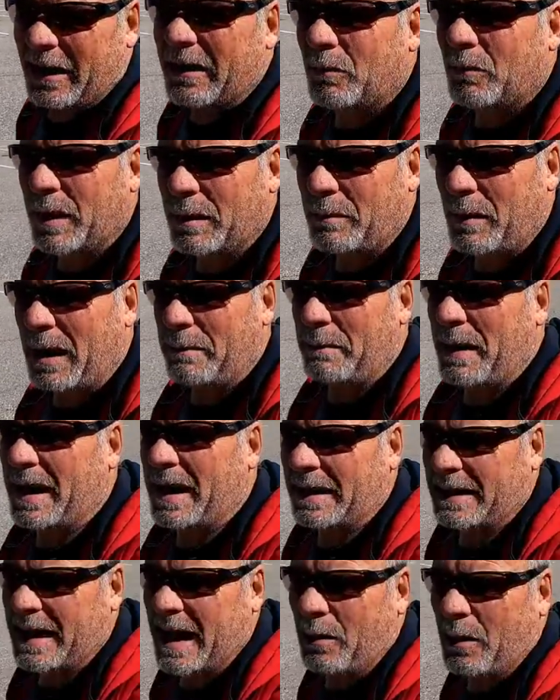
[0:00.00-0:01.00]
And we might make
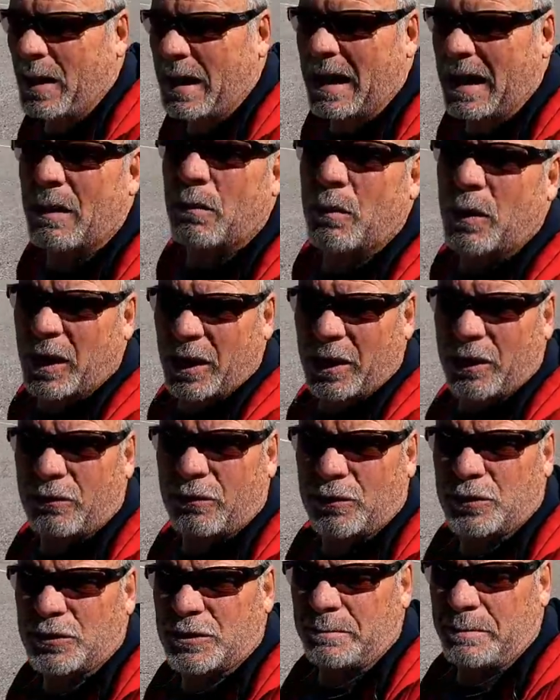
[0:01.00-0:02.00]
it that way, and we're going to
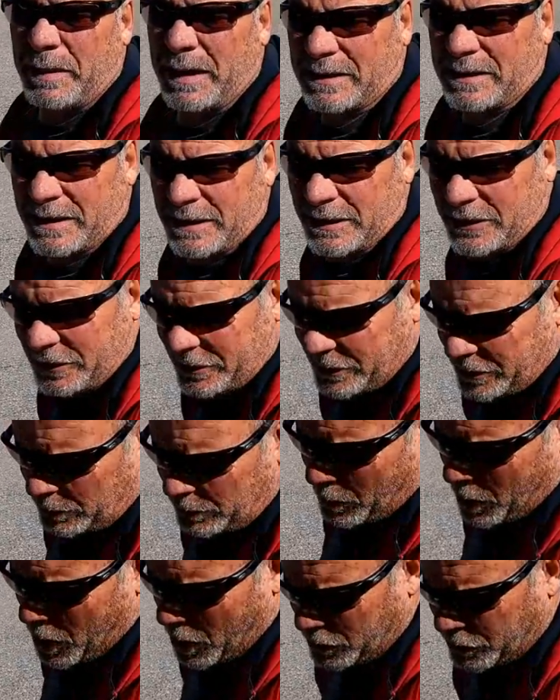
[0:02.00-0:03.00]
cruise to Benson
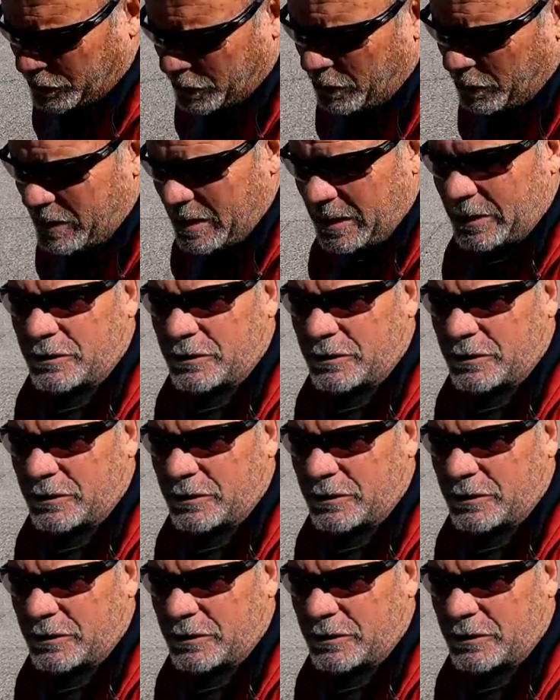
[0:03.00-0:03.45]
too also.